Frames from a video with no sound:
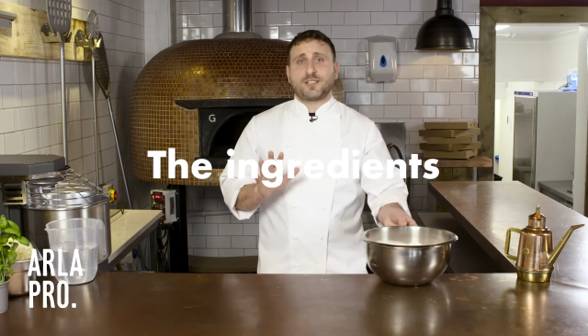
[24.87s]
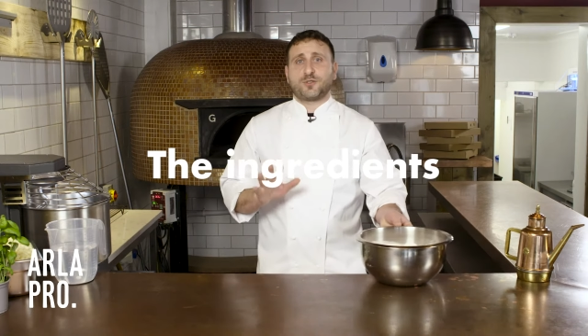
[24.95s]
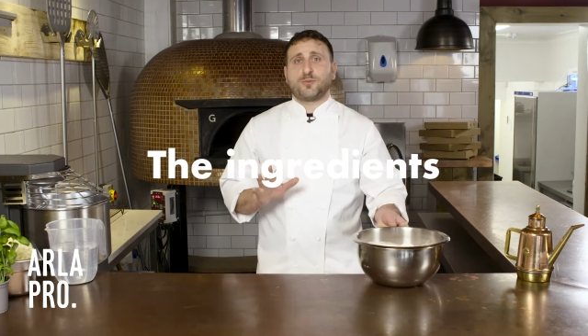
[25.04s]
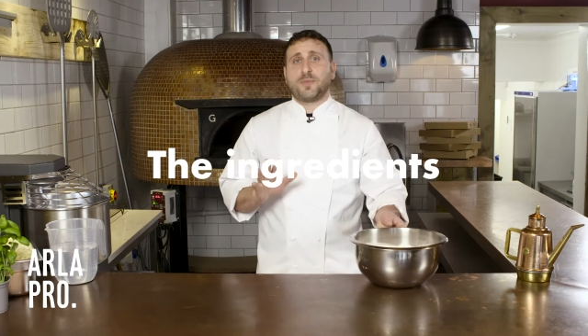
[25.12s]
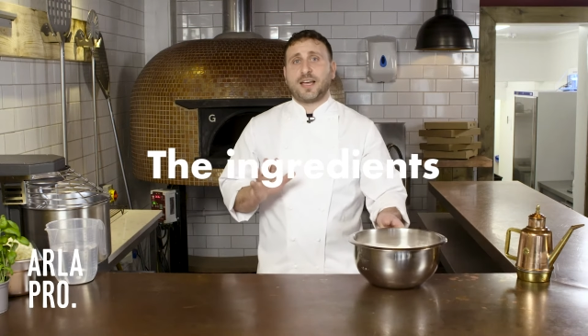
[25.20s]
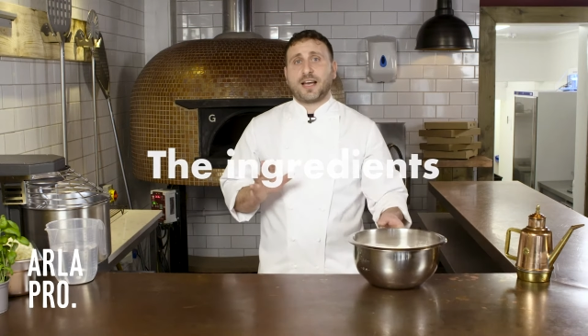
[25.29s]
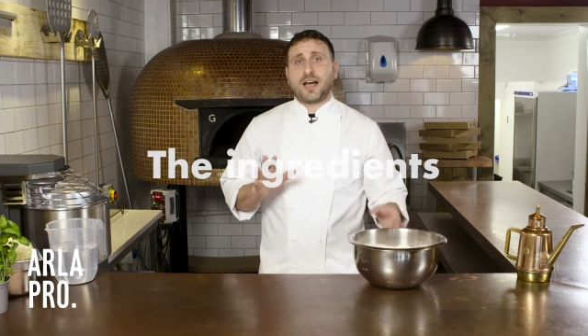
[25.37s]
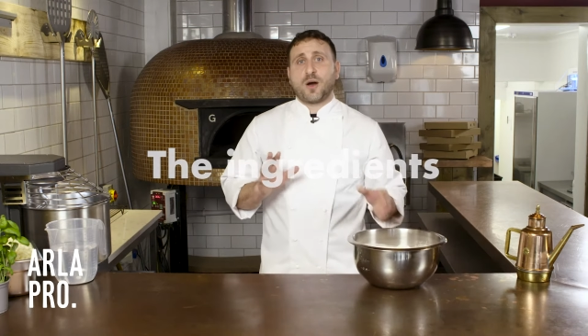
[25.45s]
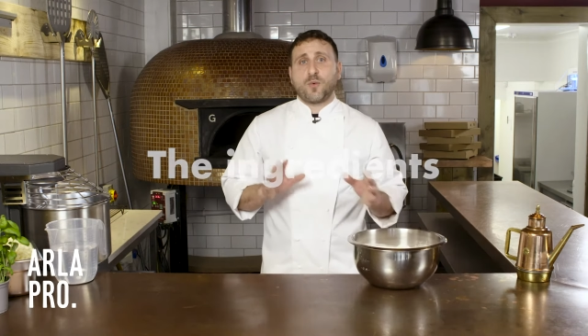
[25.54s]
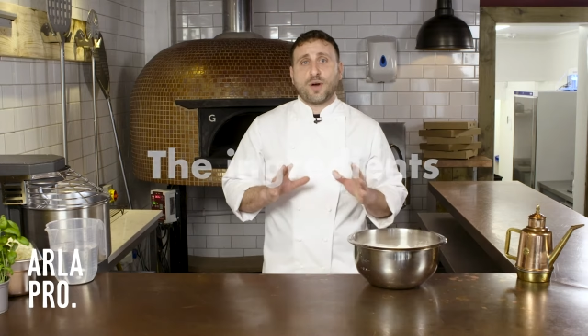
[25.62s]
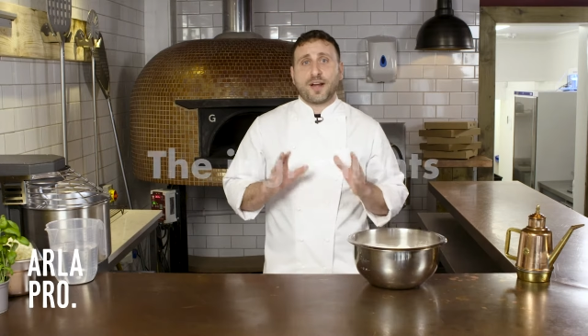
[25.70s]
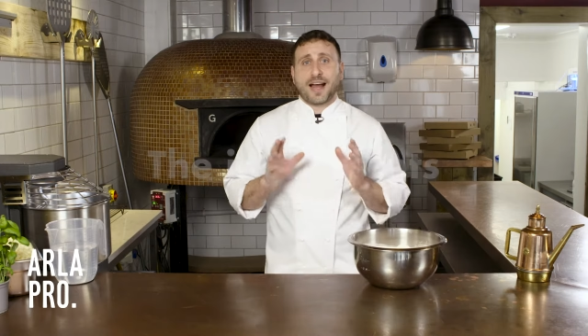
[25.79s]
to make
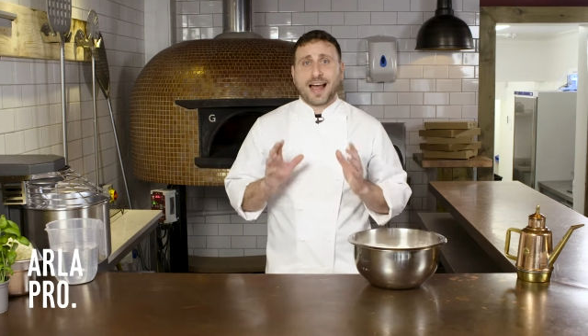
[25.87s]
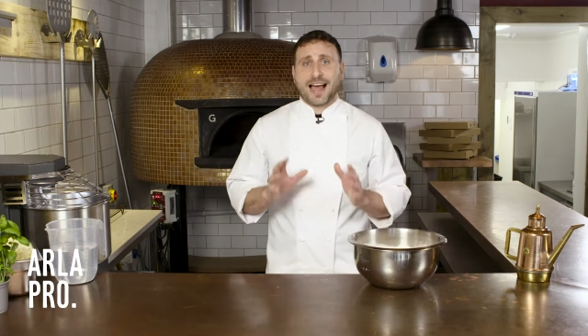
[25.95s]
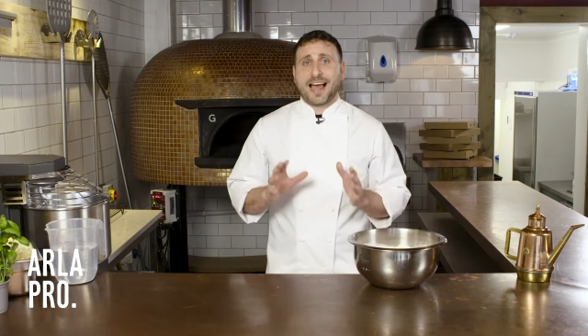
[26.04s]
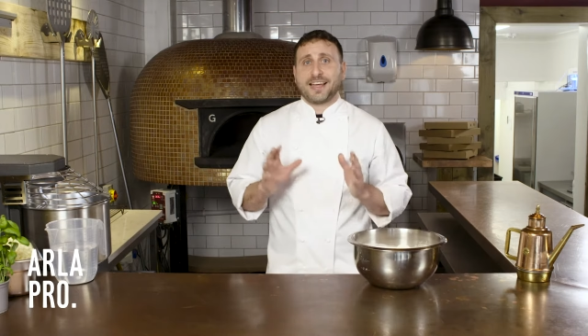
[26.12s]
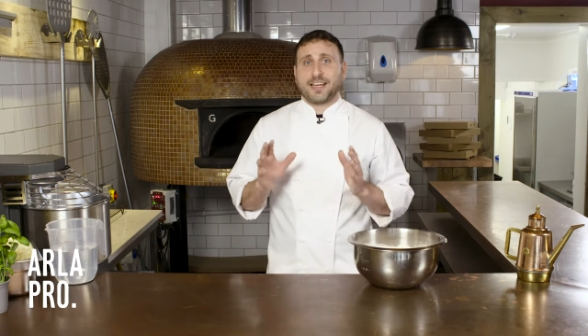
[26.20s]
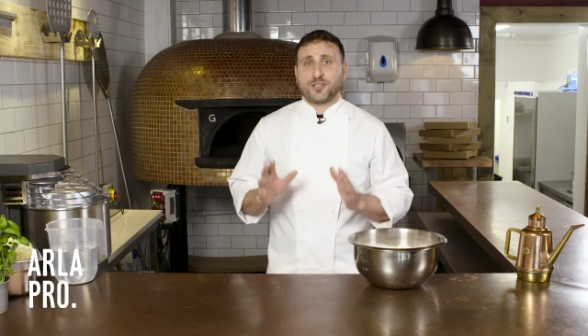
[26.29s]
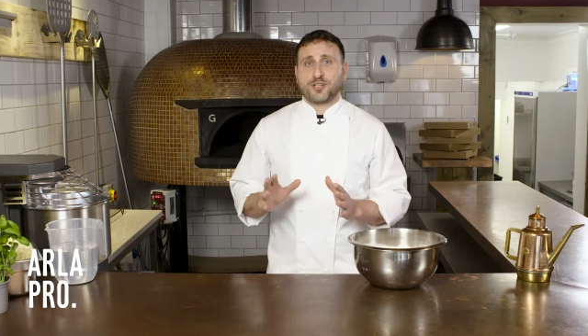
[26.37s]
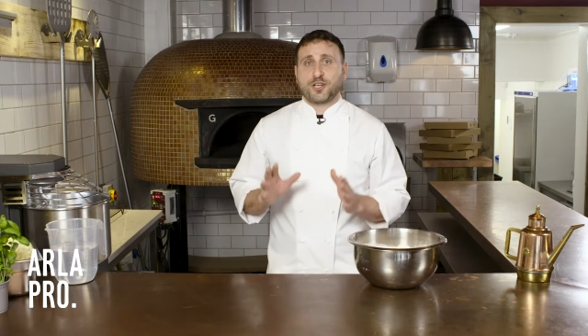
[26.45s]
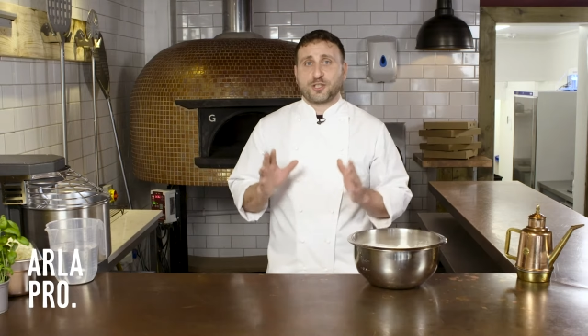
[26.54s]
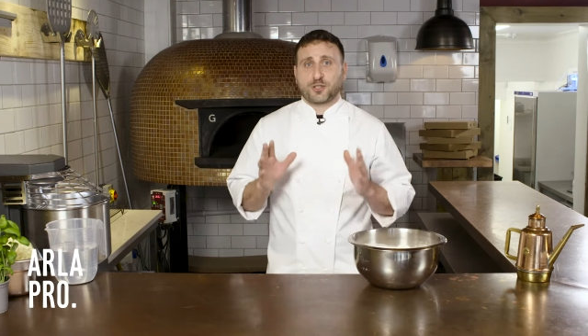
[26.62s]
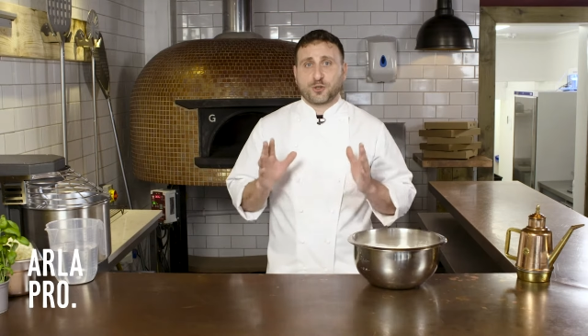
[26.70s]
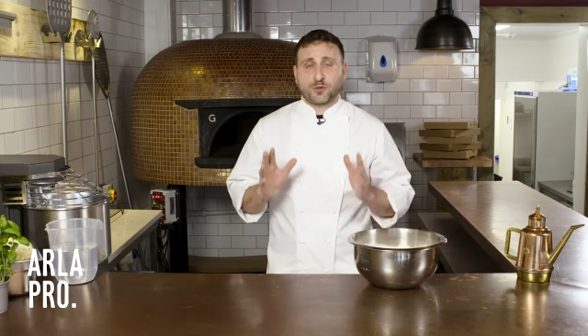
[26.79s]
our high
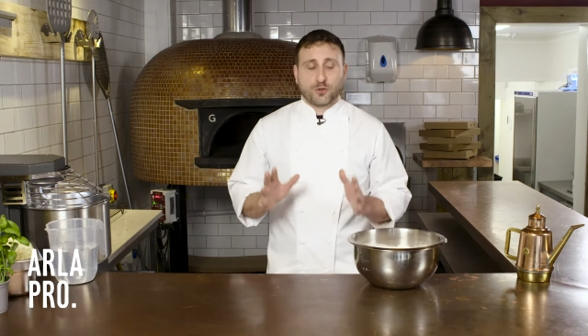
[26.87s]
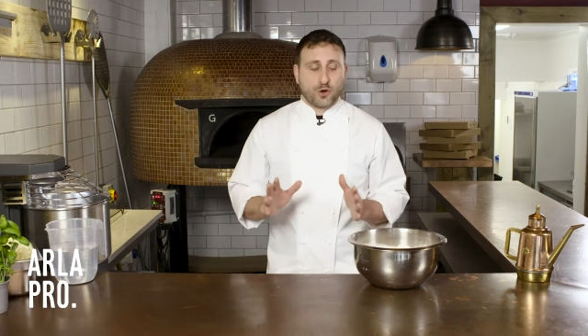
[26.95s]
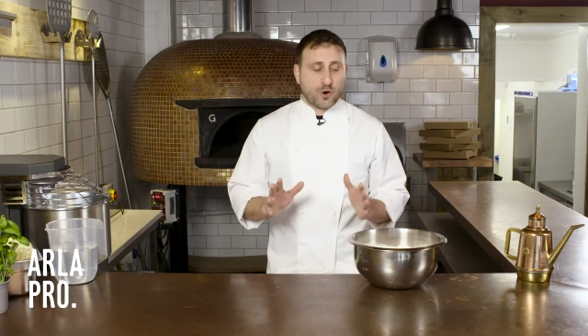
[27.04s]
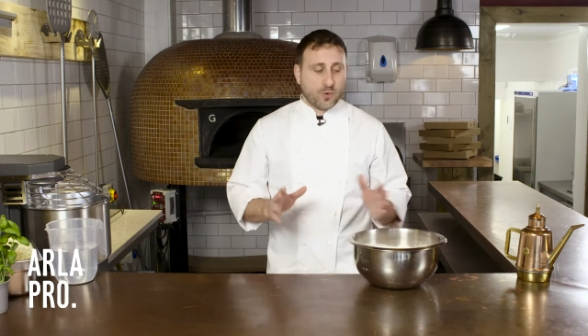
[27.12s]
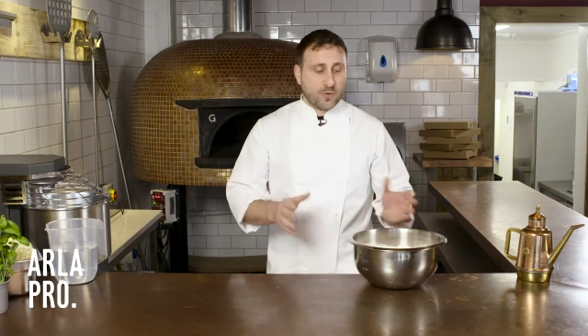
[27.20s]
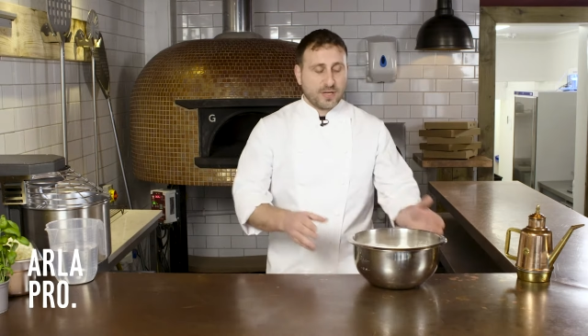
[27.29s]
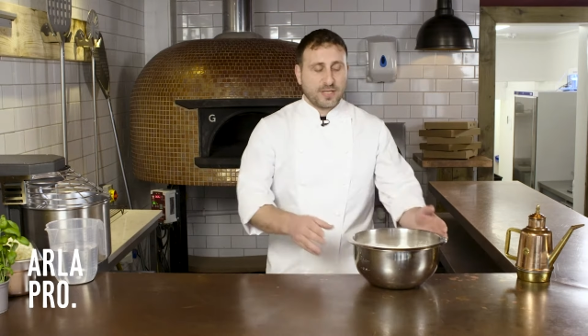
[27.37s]
hydration dough.